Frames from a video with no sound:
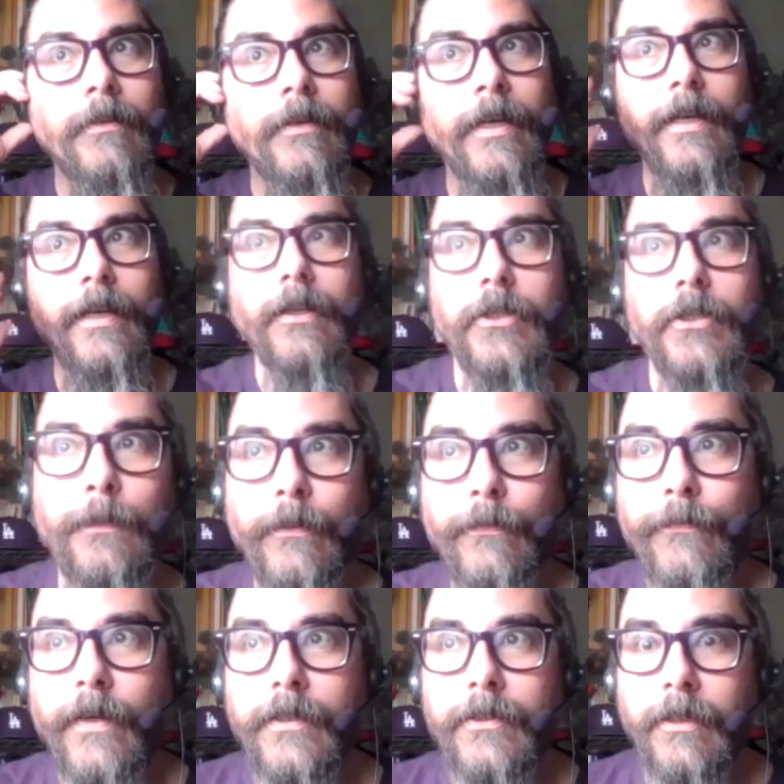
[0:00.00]
English
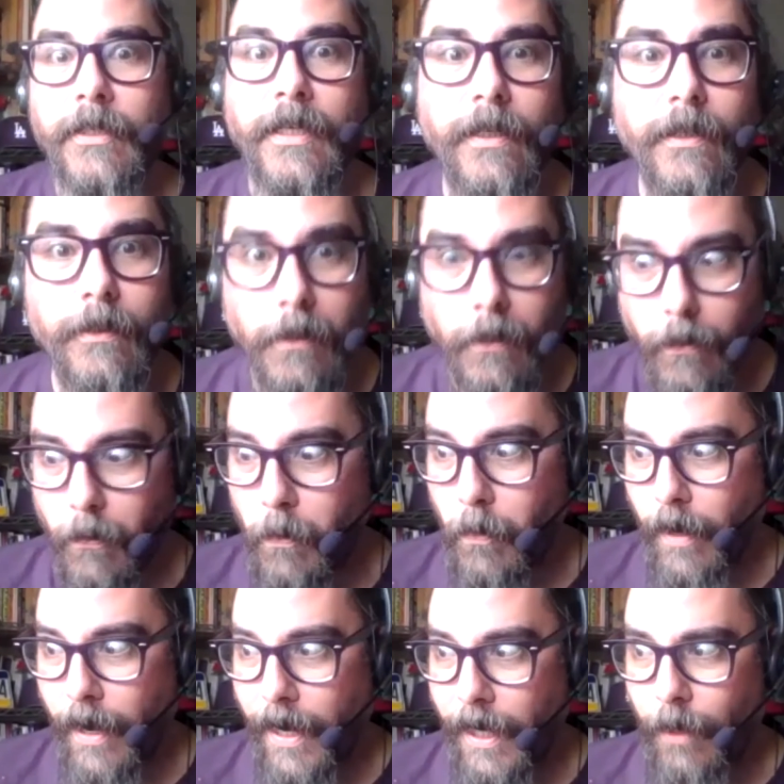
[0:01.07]
professor here
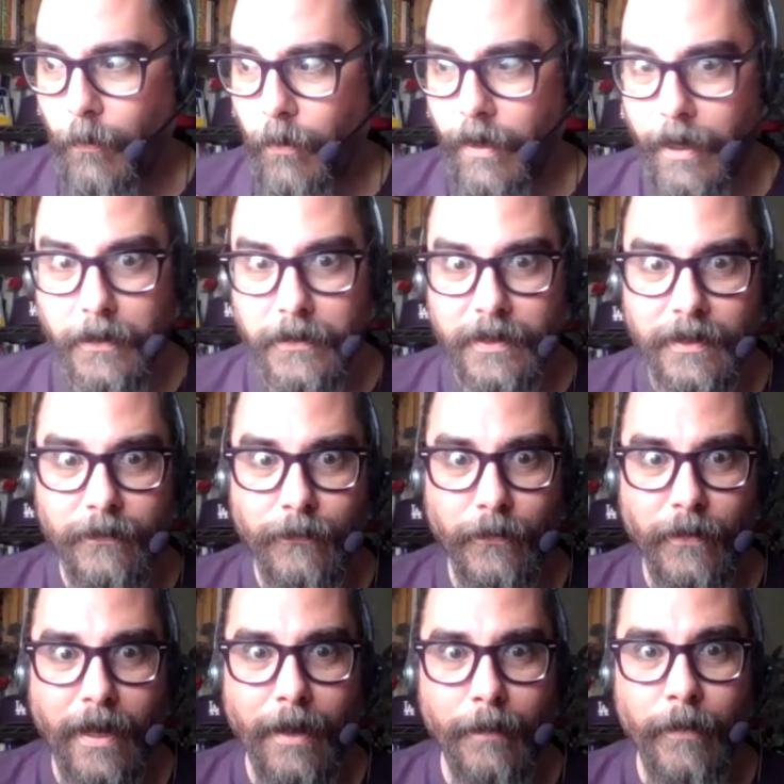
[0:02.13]
or anywhere else, for
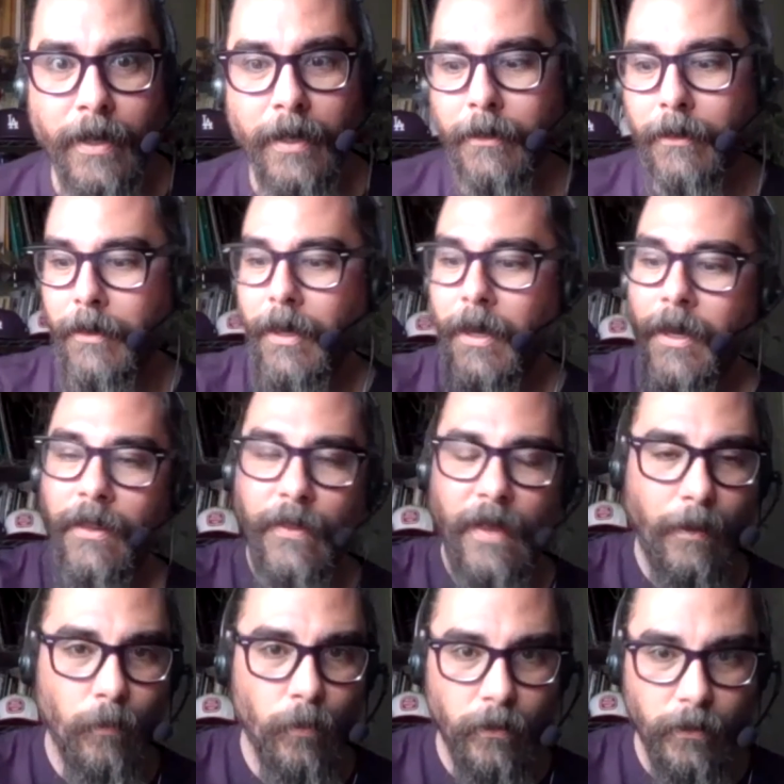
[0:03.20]
that matter,
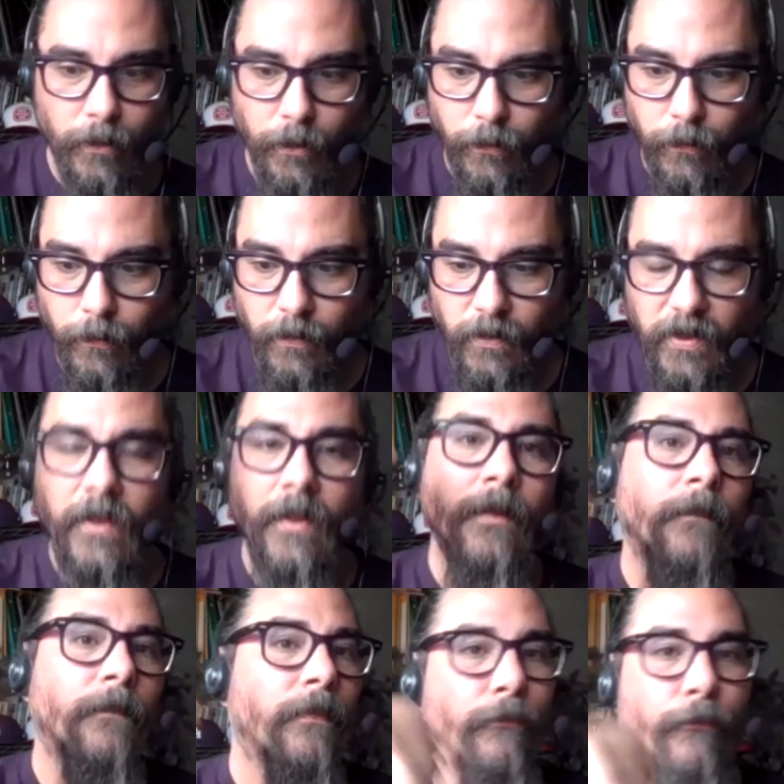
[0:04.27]
that will use
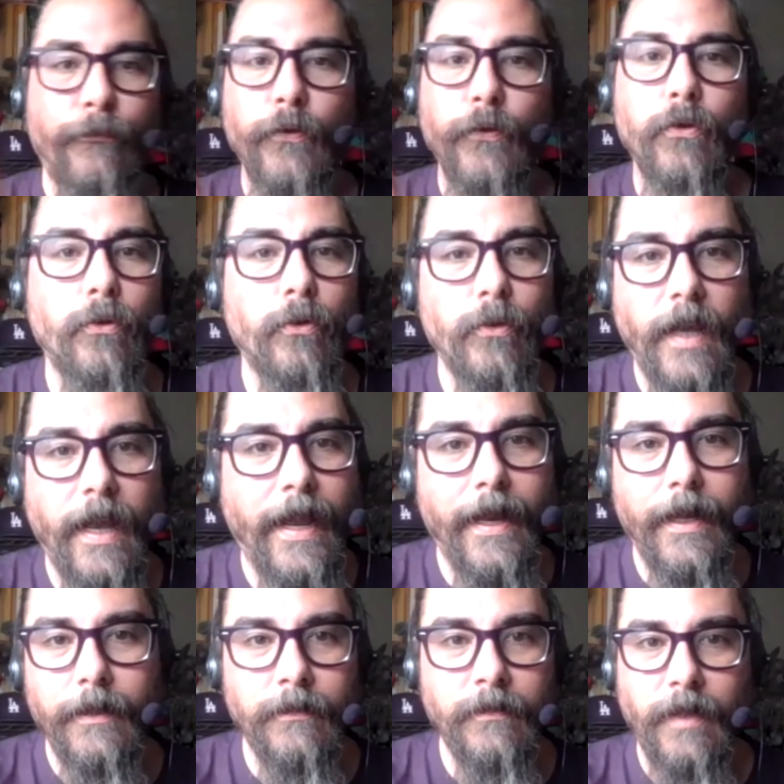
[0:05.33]
food
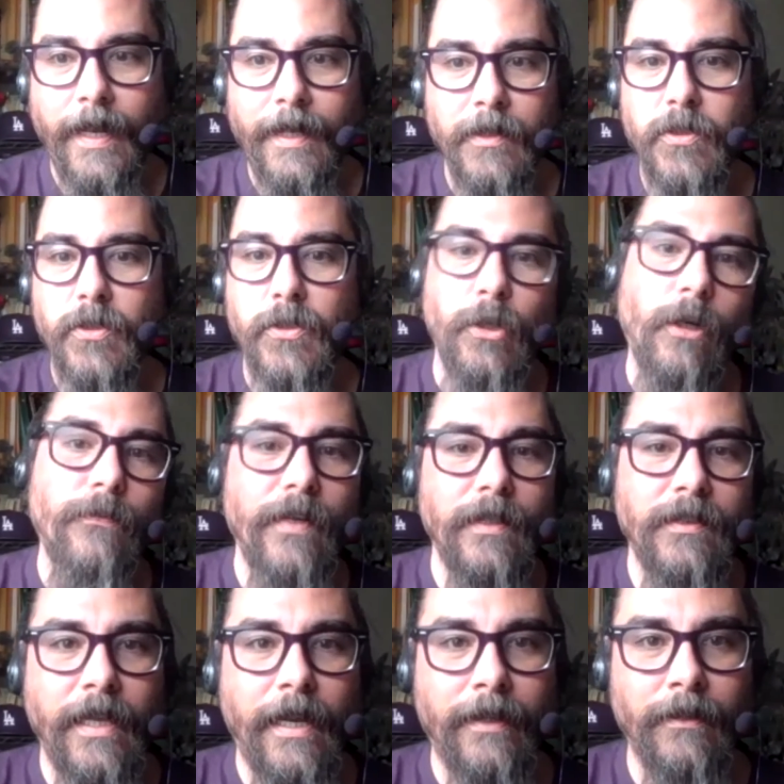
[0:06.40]
and serving
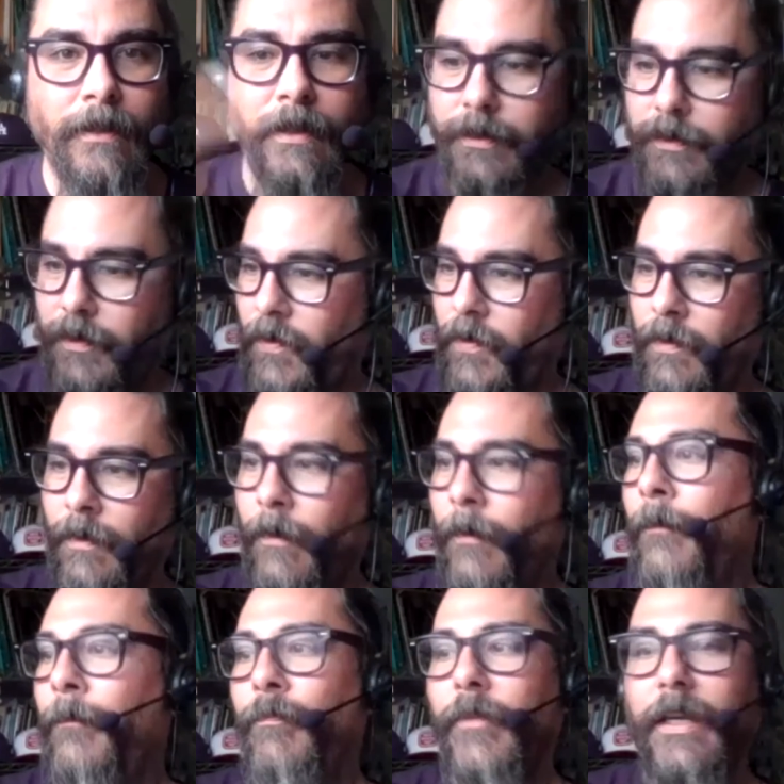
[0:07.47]
techniques,
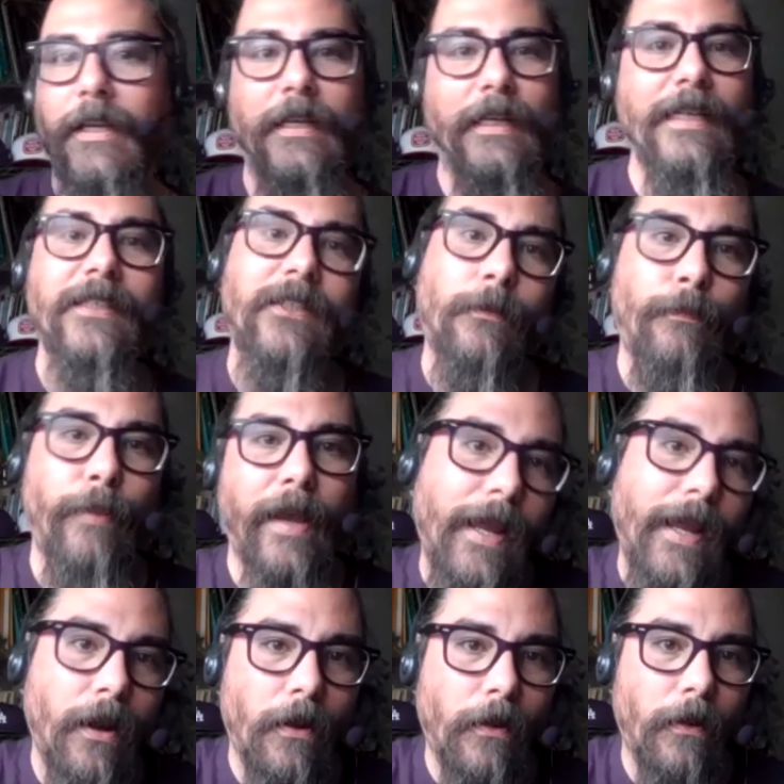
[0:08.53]
East
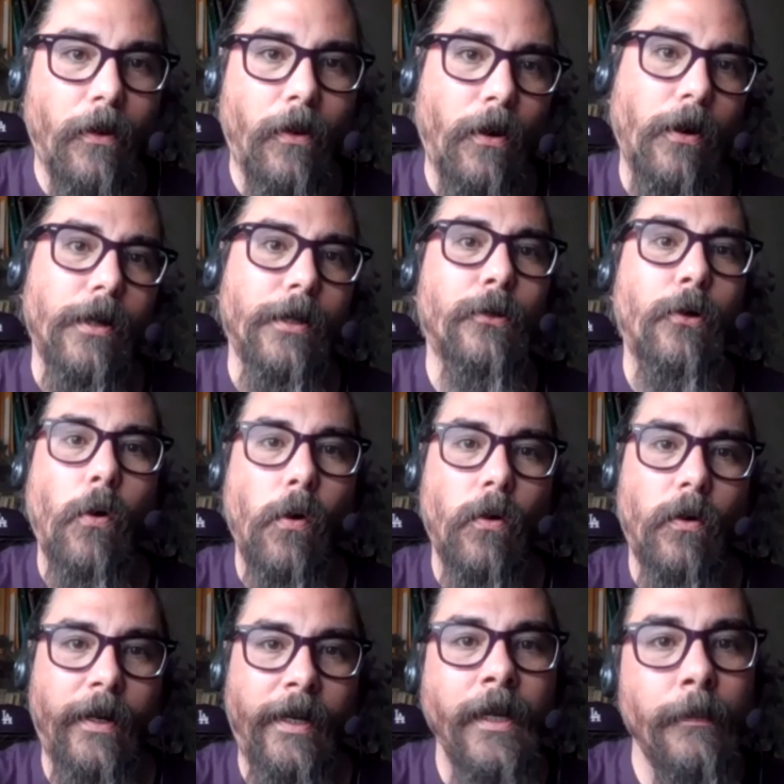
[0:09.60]
Bay
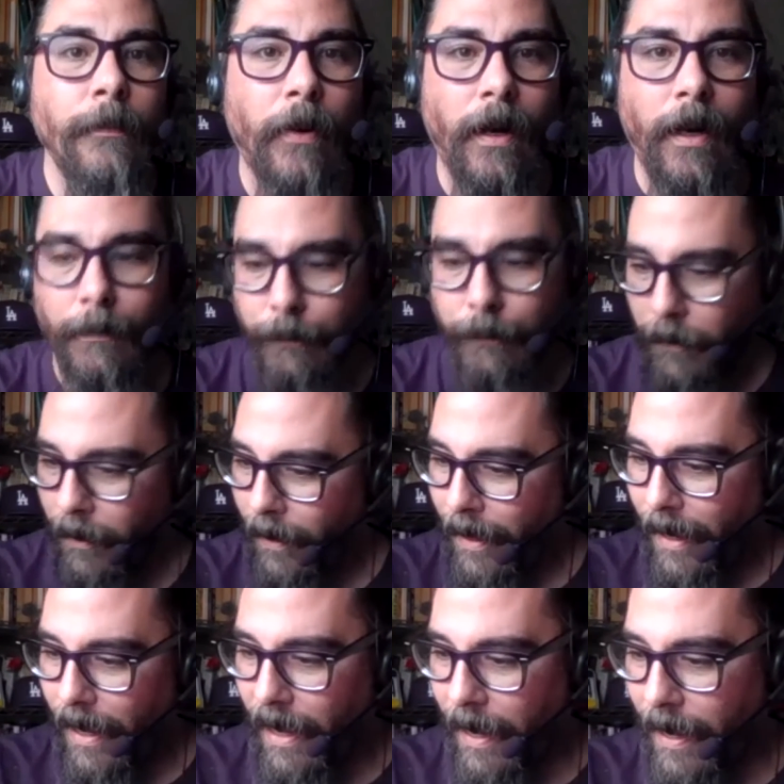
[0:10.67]
hardcore hip hop,
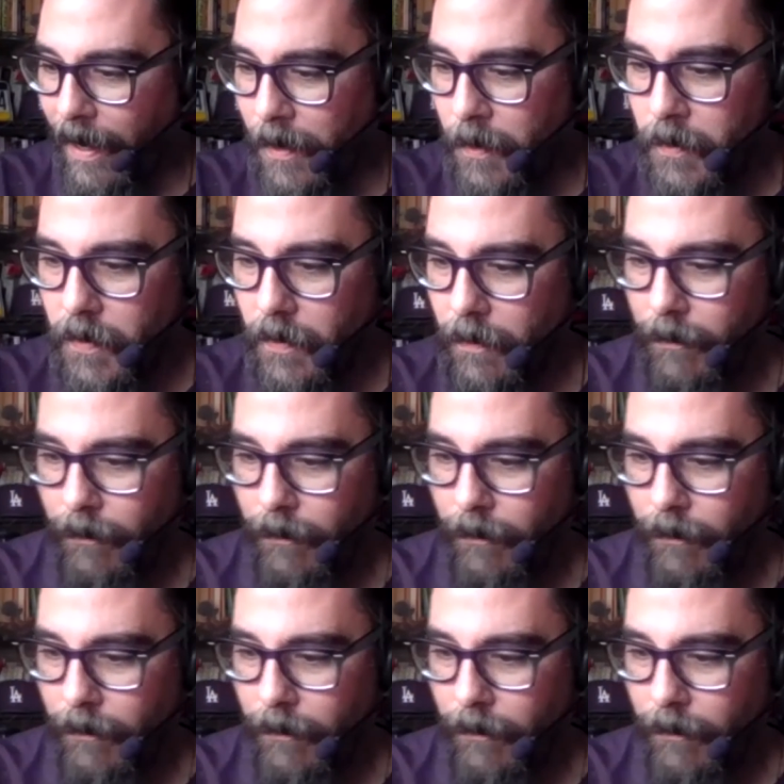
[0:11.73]
and